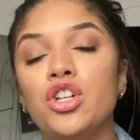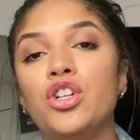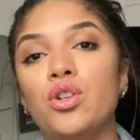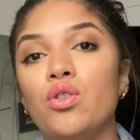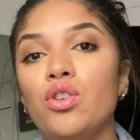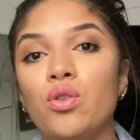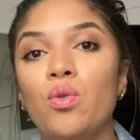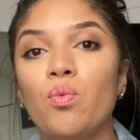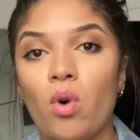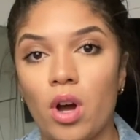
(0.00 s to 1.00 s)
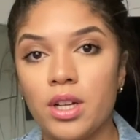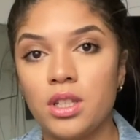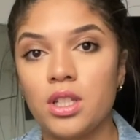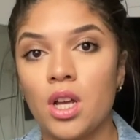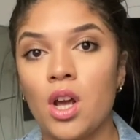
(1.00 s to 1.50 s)
do you
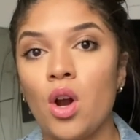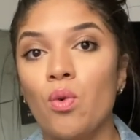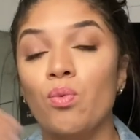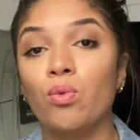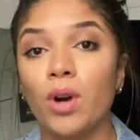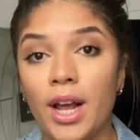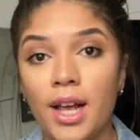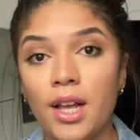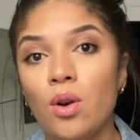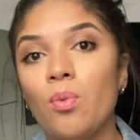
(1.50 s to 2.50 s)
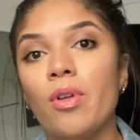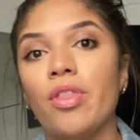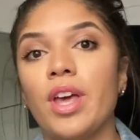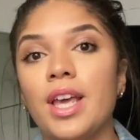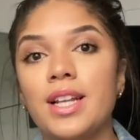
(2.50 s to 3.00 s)
want red with
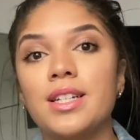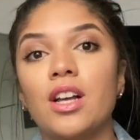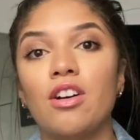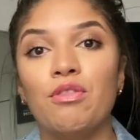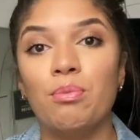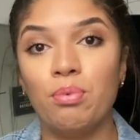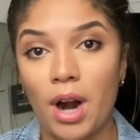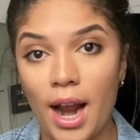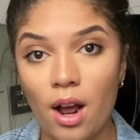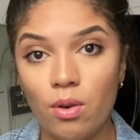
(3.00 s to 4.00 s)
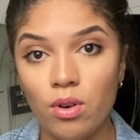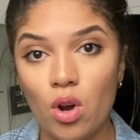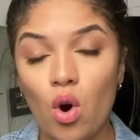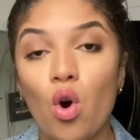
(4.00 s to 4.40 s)
a hint of brown,